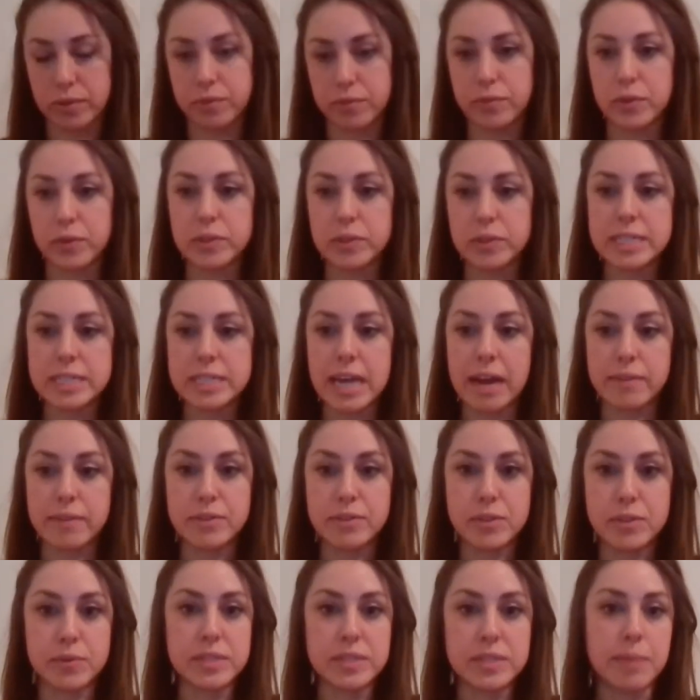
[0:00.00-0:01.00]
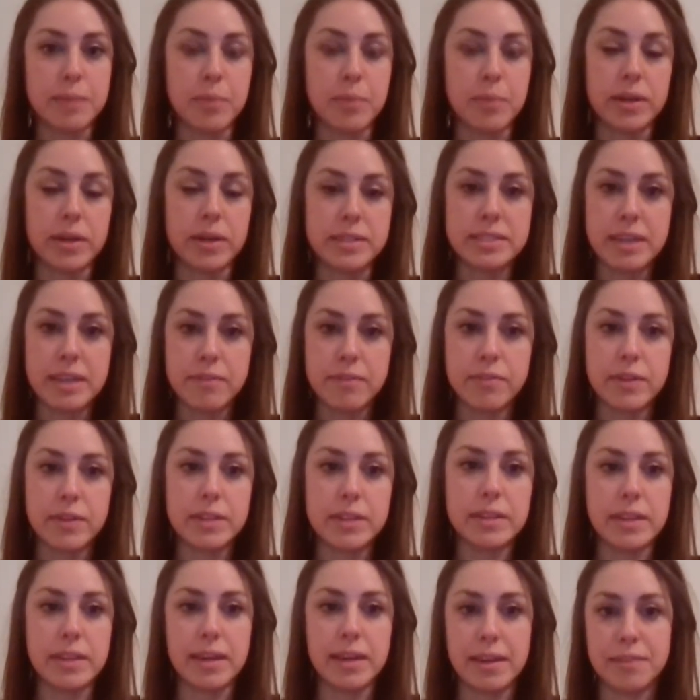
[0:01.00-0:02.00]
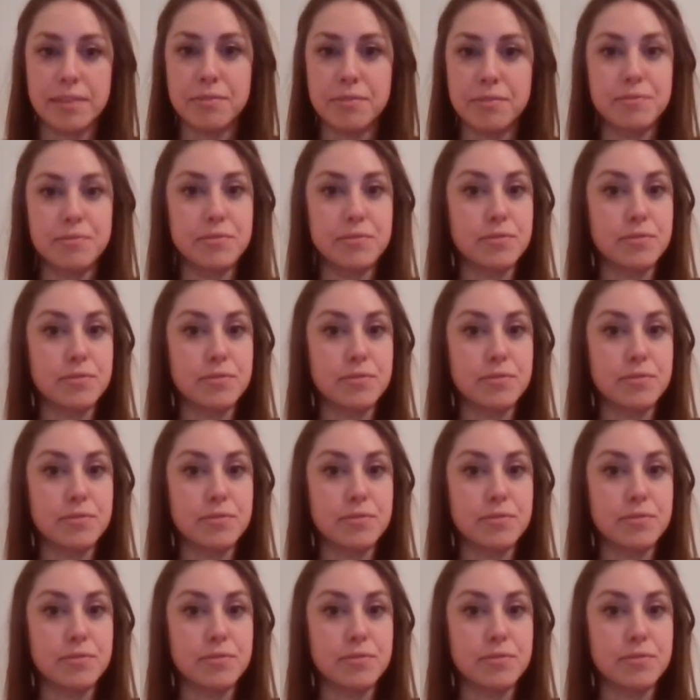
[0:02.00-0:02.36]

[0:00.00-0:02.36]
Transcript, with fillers: the first half, so Deborah, definitely